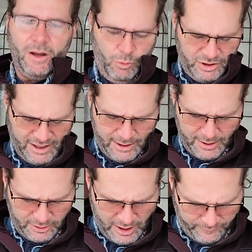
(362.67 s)
once had
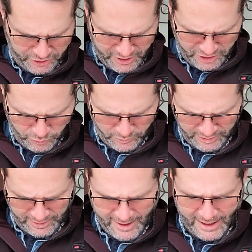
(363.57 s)
a conversation with a
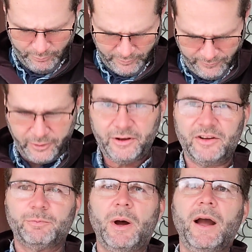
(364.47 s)
guy, and I referred to
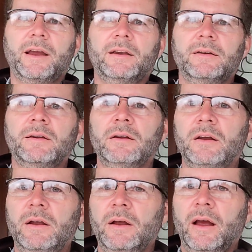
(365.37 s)
this pocket
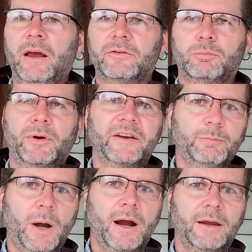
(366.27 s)
as breast
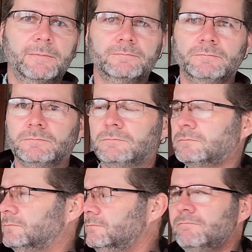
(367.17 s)
pocket.
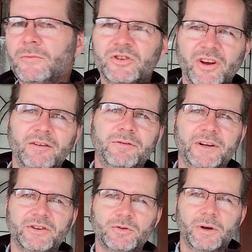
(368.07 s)
It's kind of a
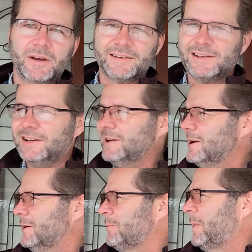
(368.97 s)
funny story because he
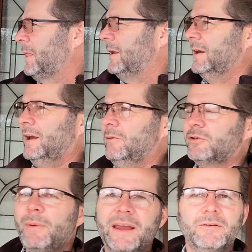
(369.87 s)

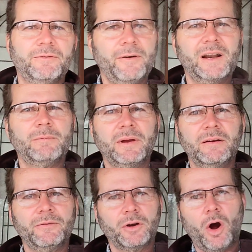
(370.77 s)
was making fun of me
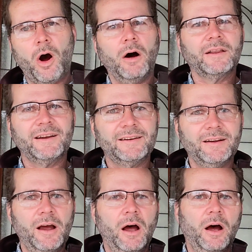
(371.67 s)
for calling it
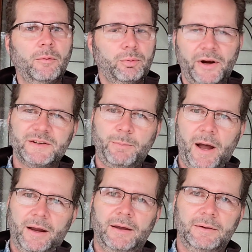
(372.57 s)
a breast
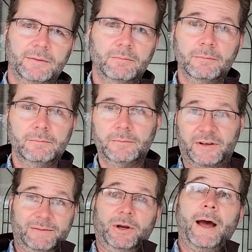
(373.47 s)
pocket
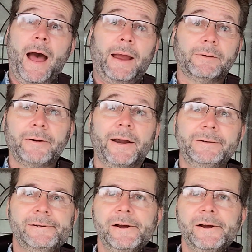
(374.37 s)
because I'm a guy, right?